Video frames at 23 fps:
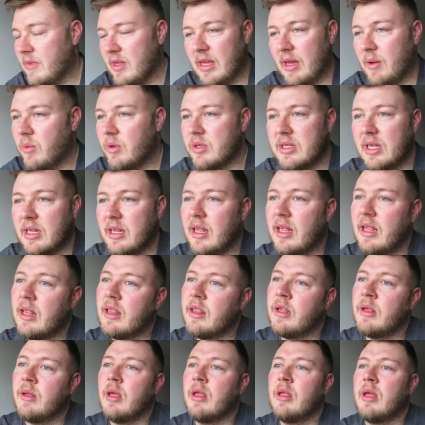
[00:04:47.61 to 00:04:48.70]
It was
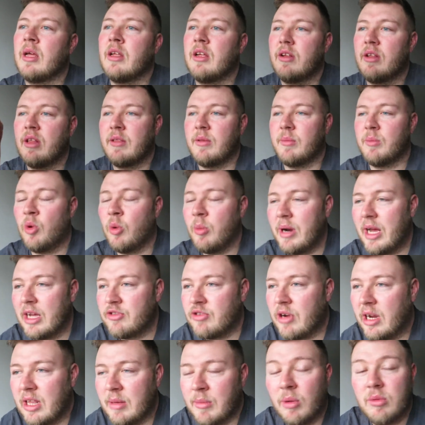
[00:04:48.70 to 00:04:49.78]
at the moment I
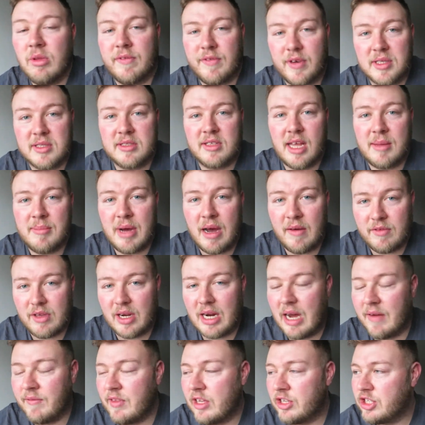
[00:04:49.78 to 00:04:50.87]
drank the milk the first time after
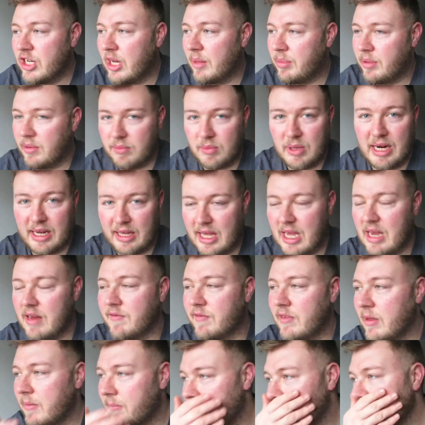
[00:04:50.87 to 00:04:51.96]
having the chip, when I
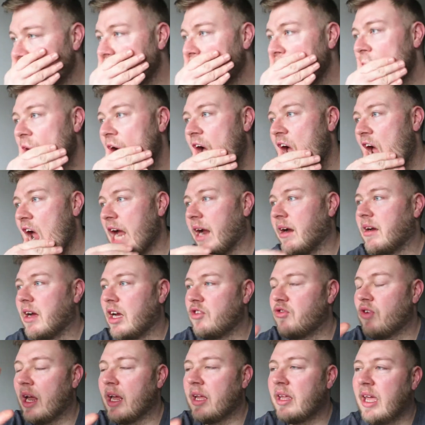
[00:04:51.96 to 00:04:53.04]
caved, I
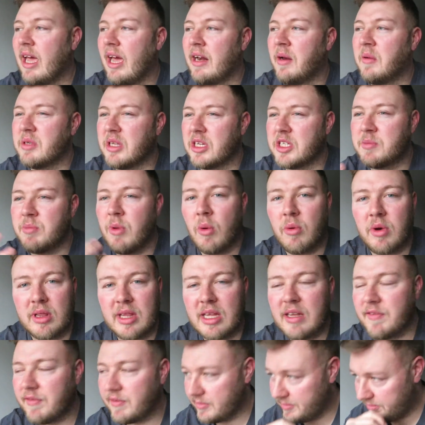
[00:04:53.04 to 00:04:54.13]
drank it and it was a small
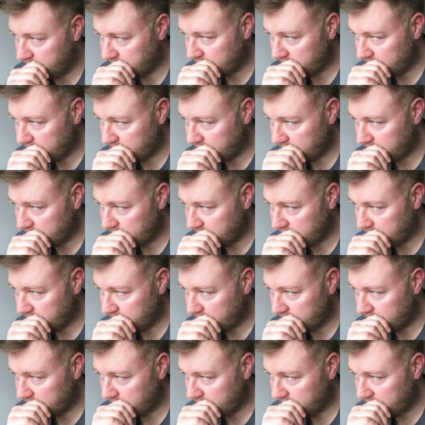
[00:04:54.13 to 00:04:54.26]
relief.